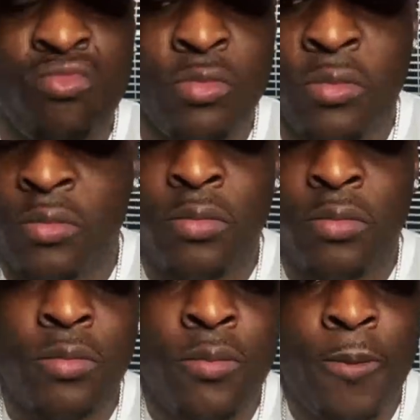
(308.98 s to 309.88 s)

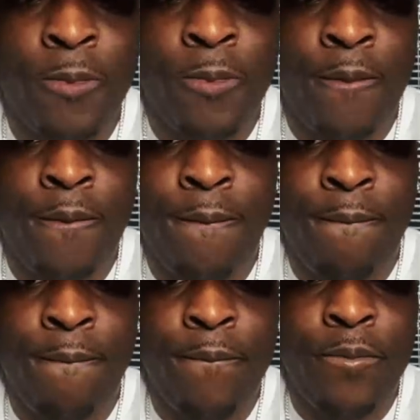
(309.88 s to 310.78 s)

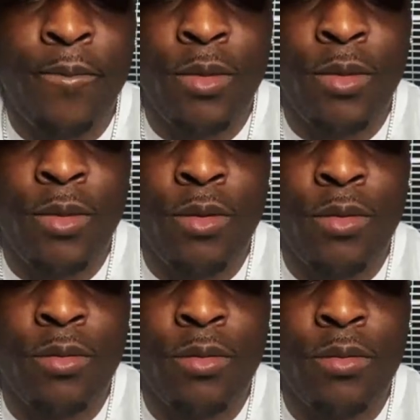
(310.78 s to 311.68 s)

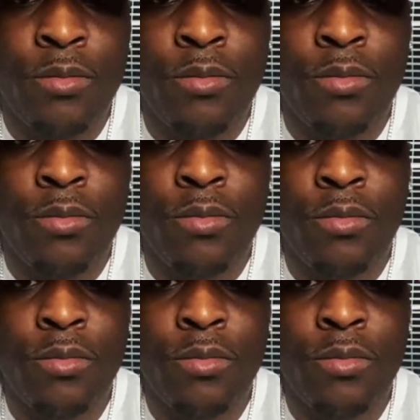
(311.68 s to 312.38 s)
The person shown says nothing.